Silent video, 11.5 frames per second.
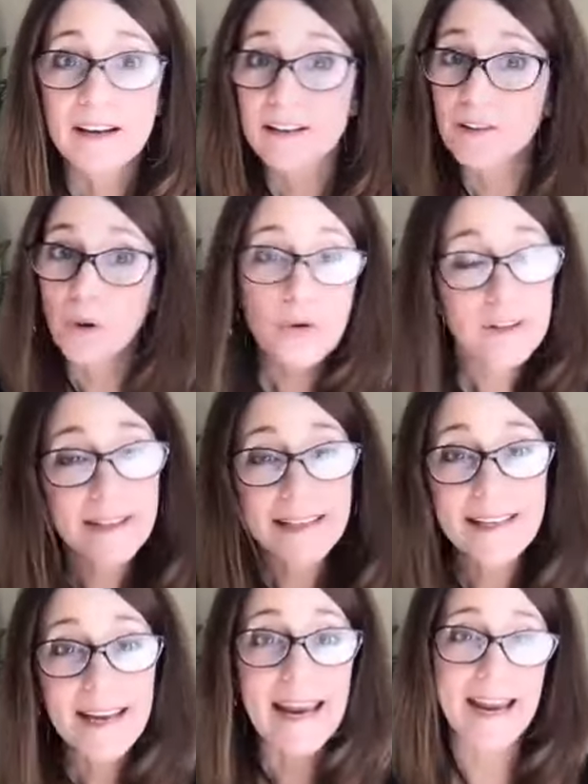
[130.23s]

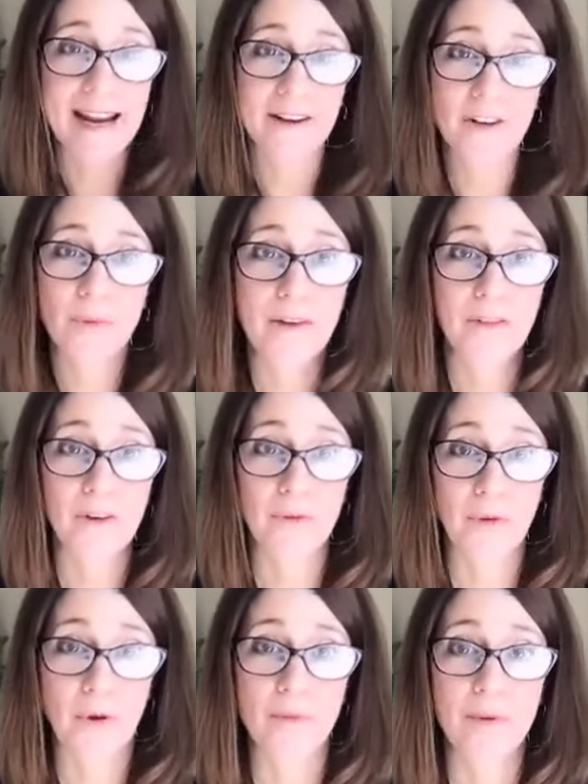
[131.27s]
locally and around the
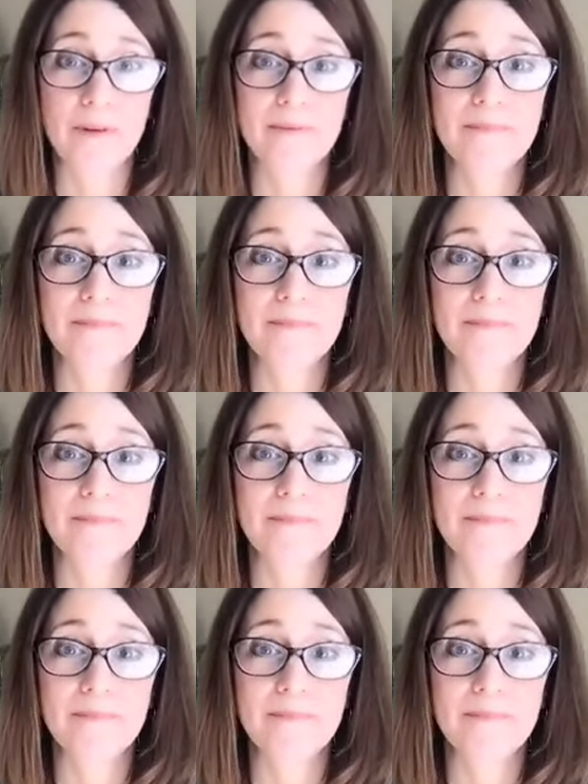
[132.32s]
globe.